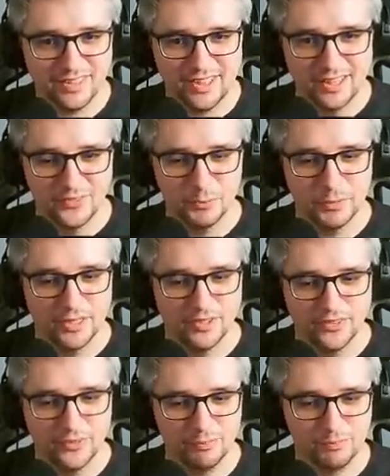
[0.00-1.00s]
I
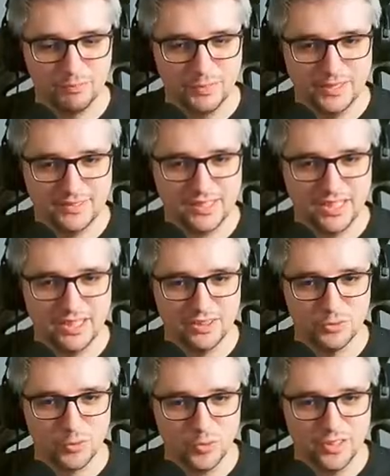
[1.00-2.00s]
spent basically
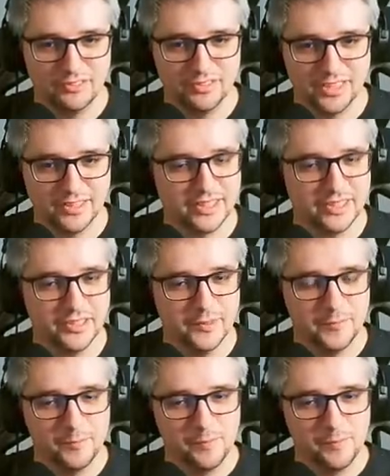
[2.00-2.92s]
a whole evening there.